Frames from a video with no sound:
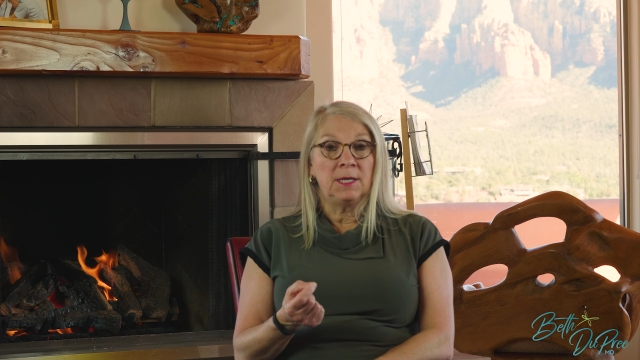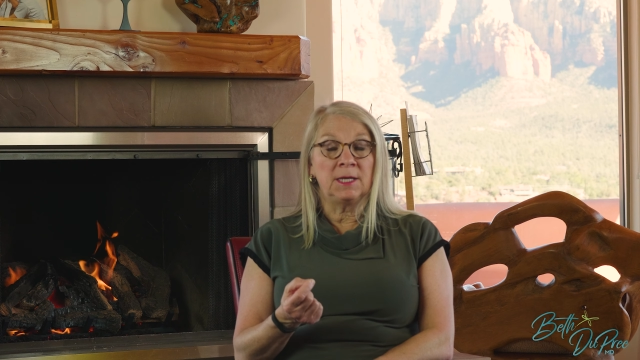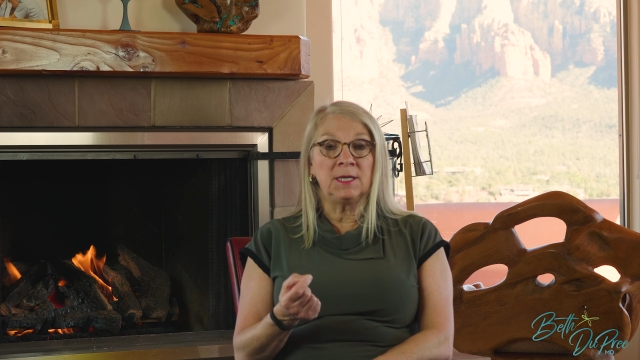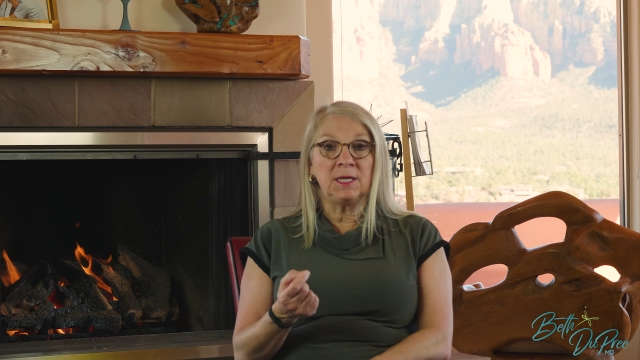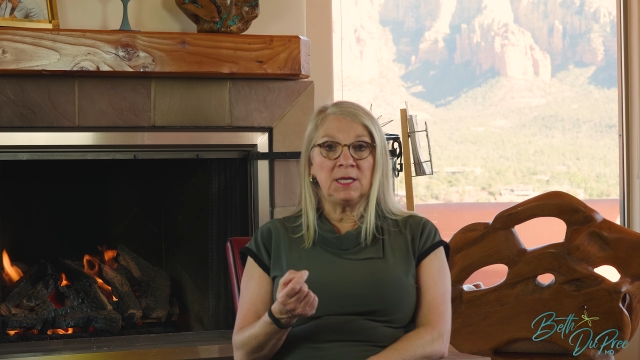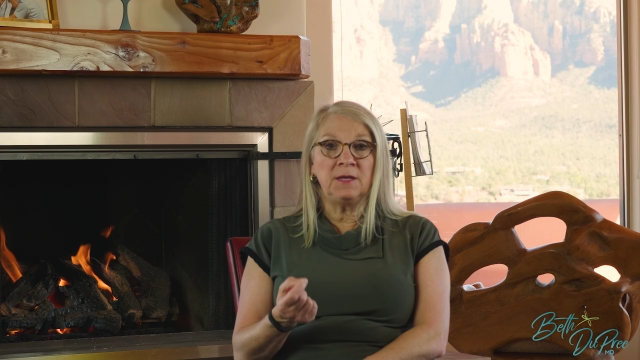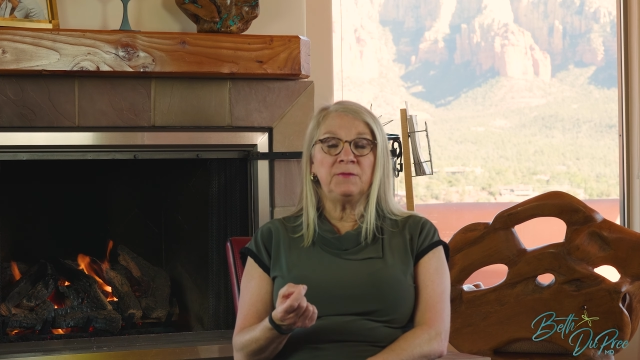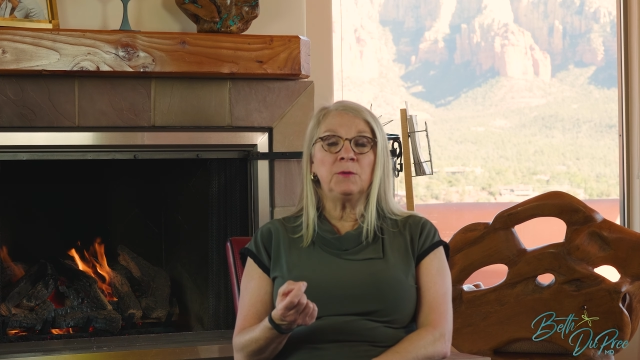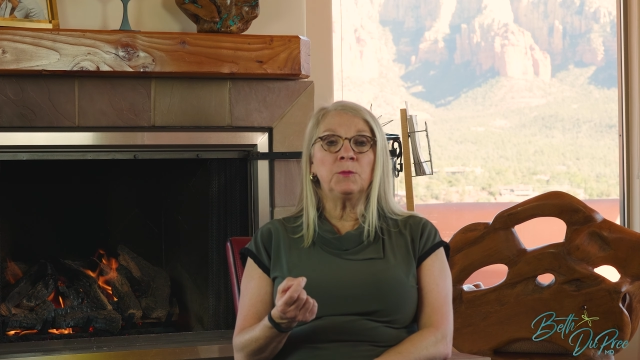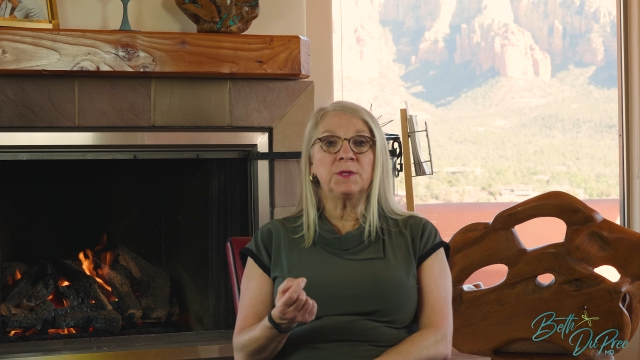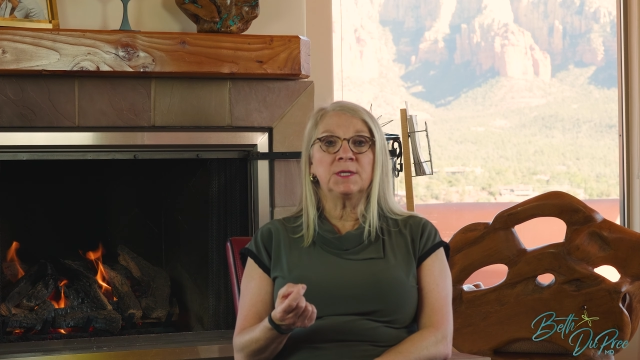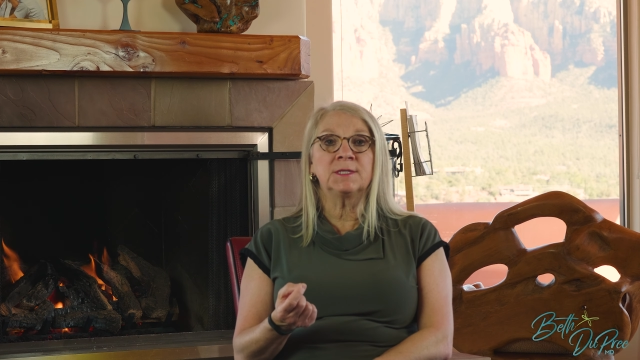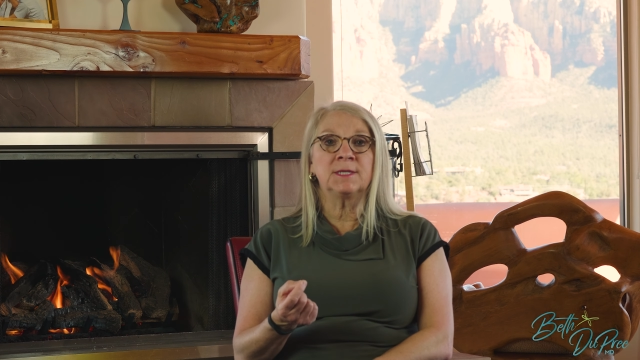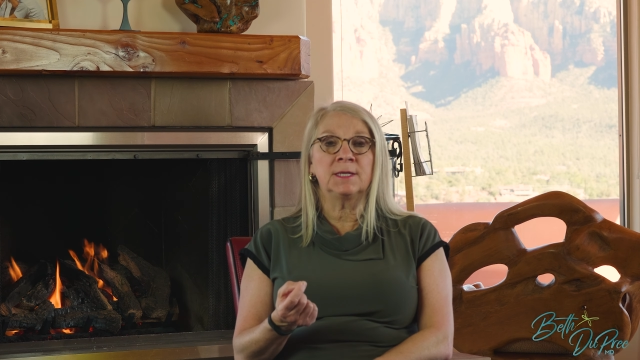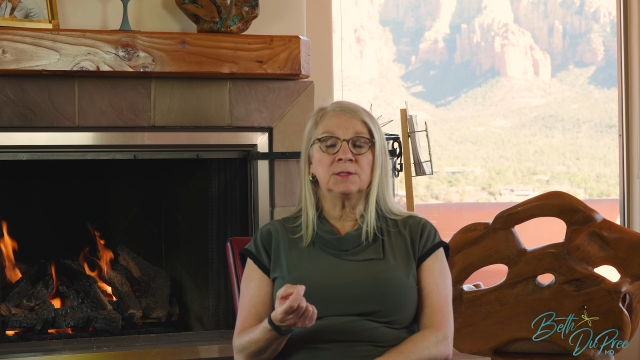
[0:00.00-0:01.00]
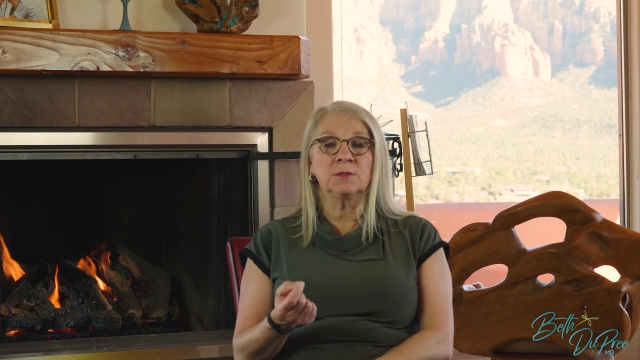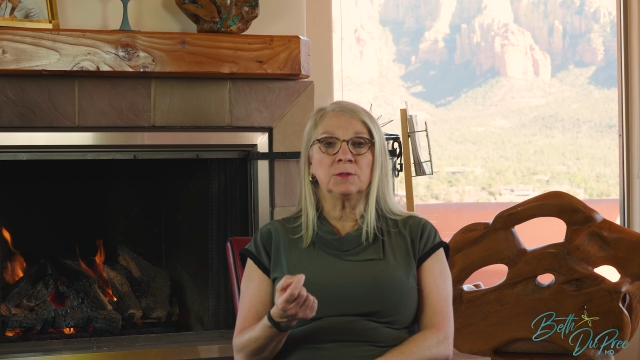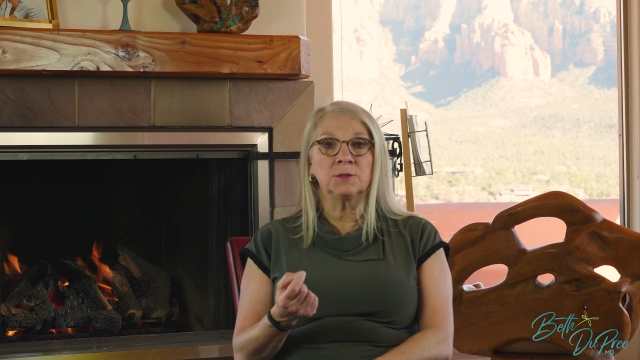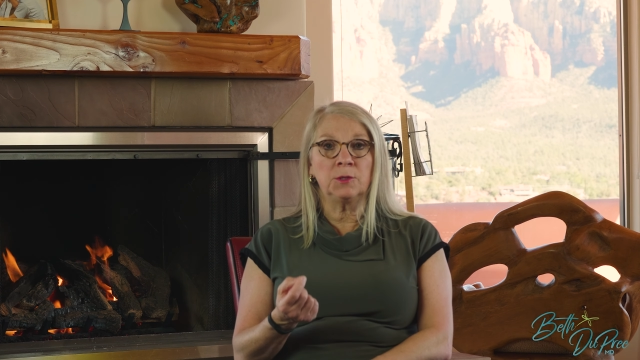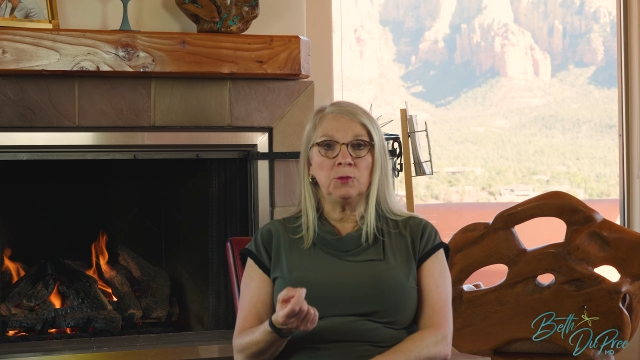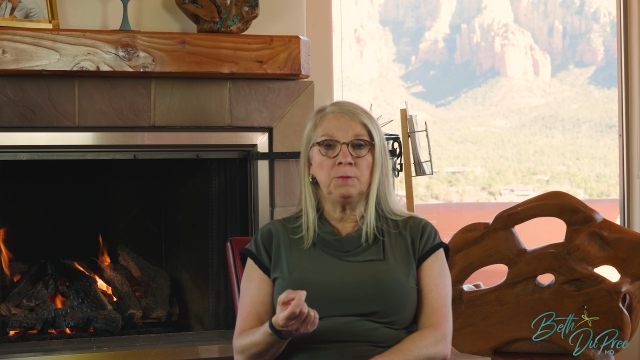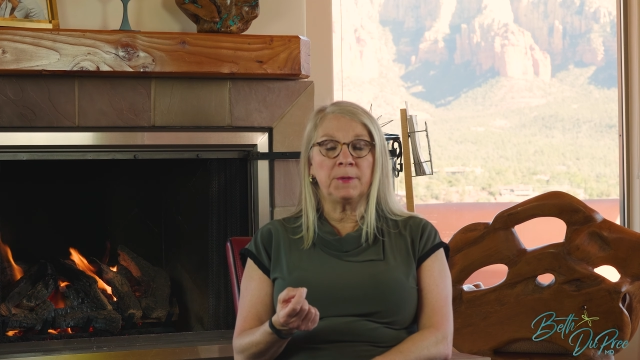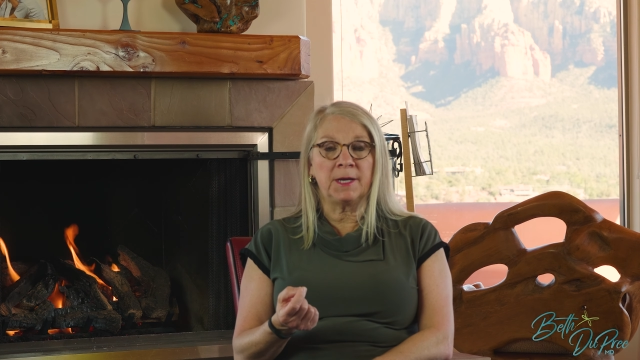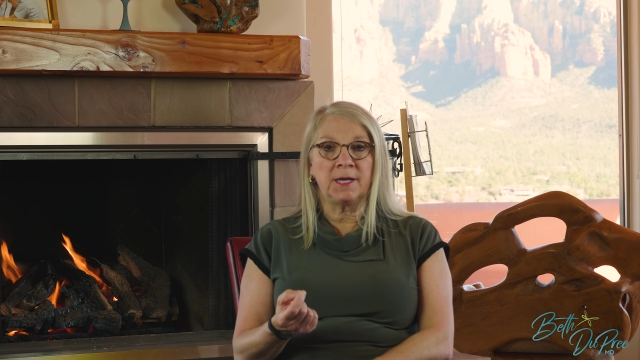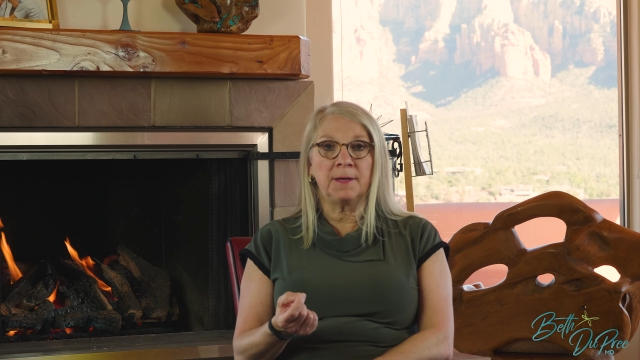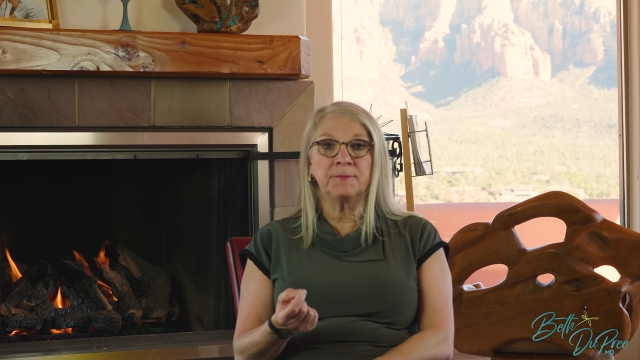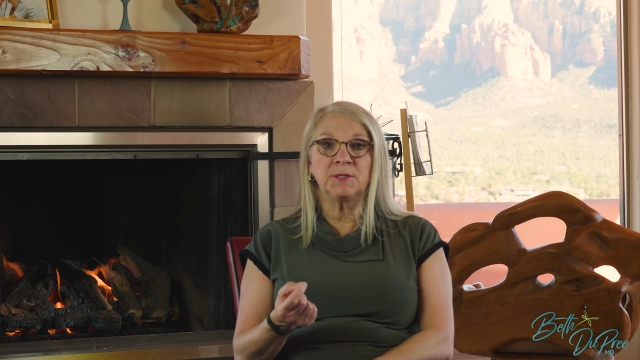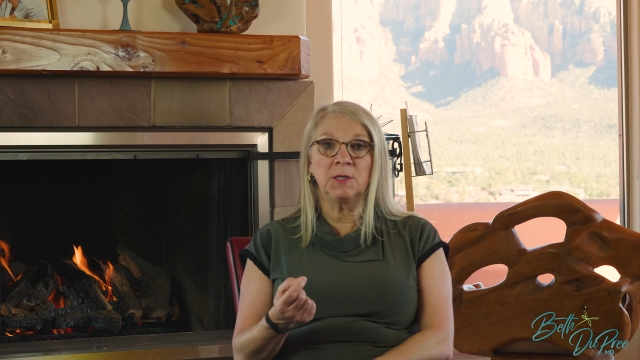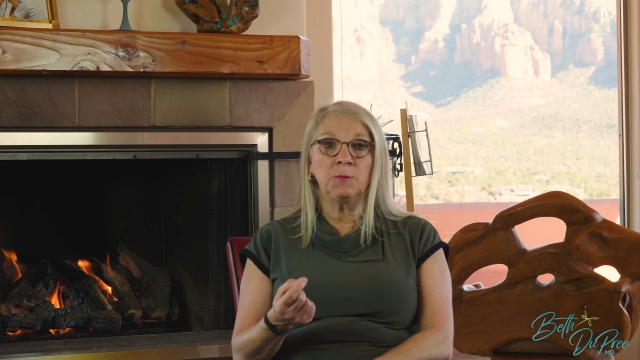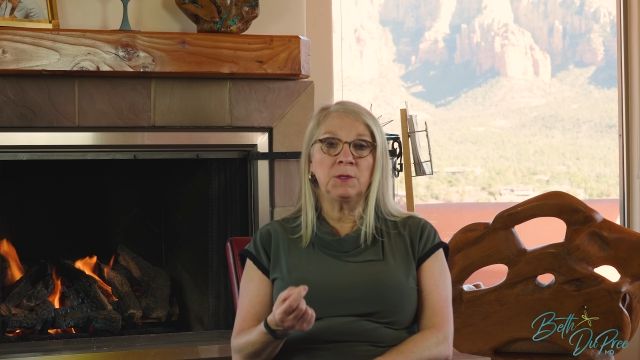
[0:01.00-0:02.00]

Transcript: And even with the sentinel node biopsy,